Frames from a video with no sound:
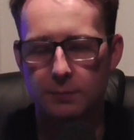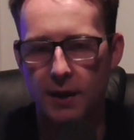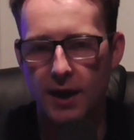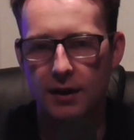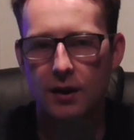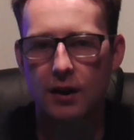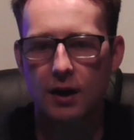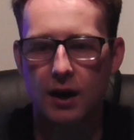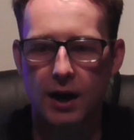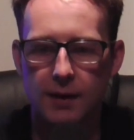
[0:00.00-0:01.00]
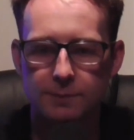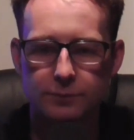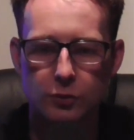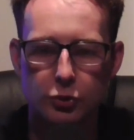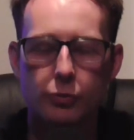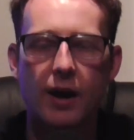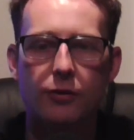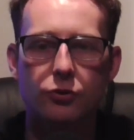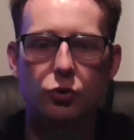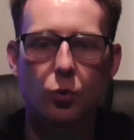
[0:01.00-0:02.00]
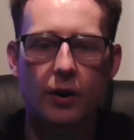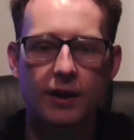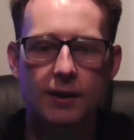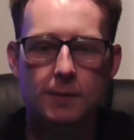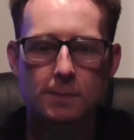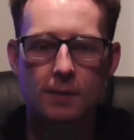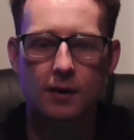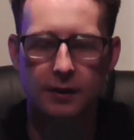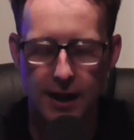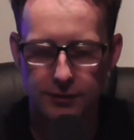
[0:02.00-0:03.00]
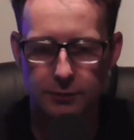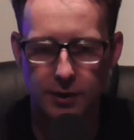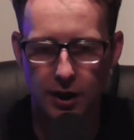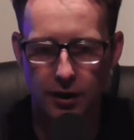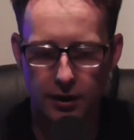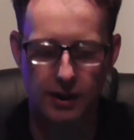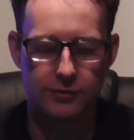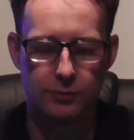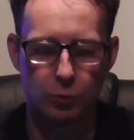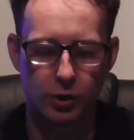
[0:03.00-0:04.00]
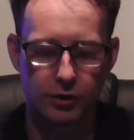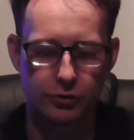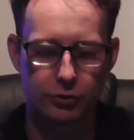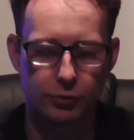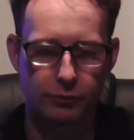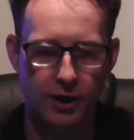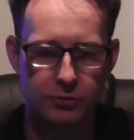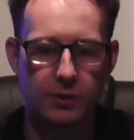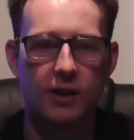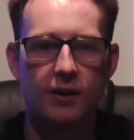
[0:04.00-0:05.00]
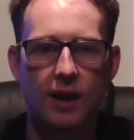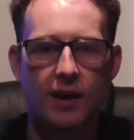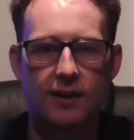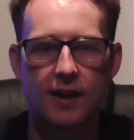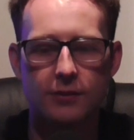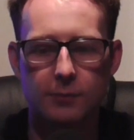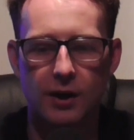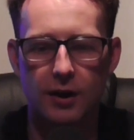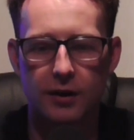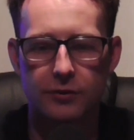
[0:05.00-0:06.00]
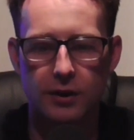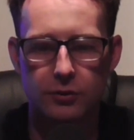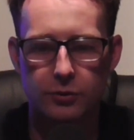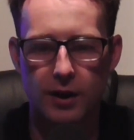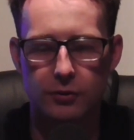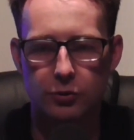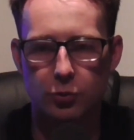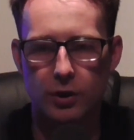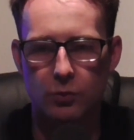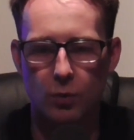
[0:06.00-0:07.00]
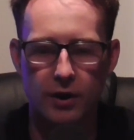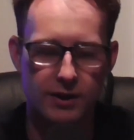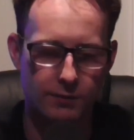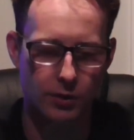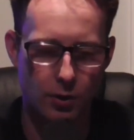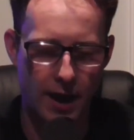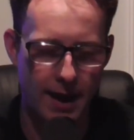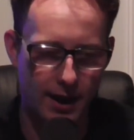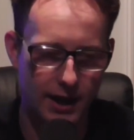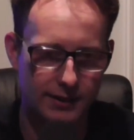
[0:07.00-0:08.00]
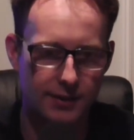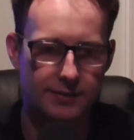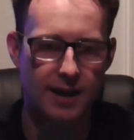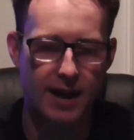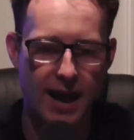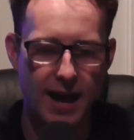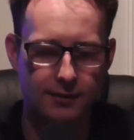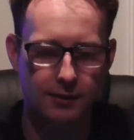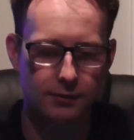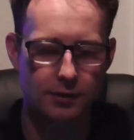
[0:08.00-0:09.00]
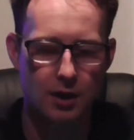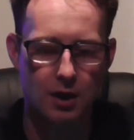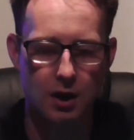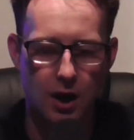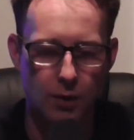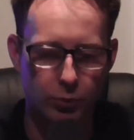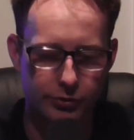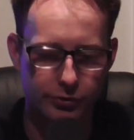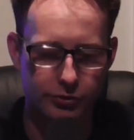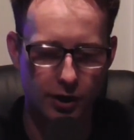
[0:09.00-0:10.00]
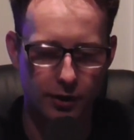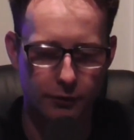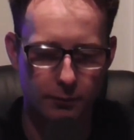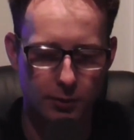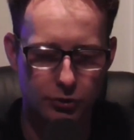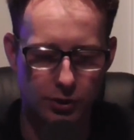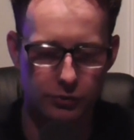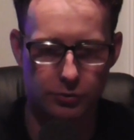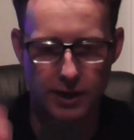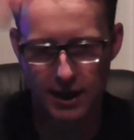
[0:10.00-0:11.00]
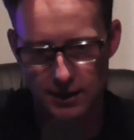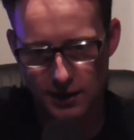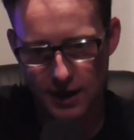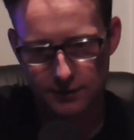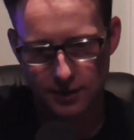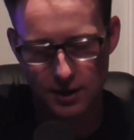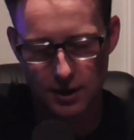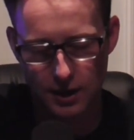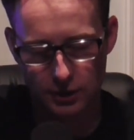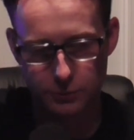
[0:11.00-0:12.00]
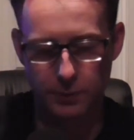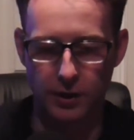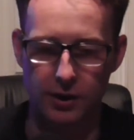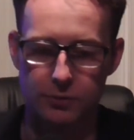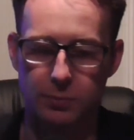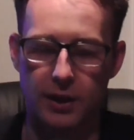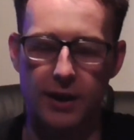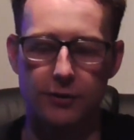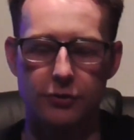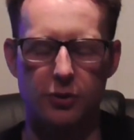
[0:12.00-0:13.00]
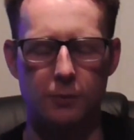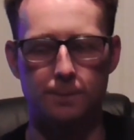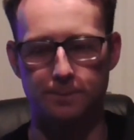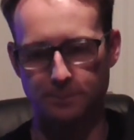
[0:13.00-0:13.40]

he's been 2020, got some carry, had some work as a true freshman, and got some carries in 2021. Even though Hassan Haskins was the starter for Michigan, so yeah, he has experience playing too.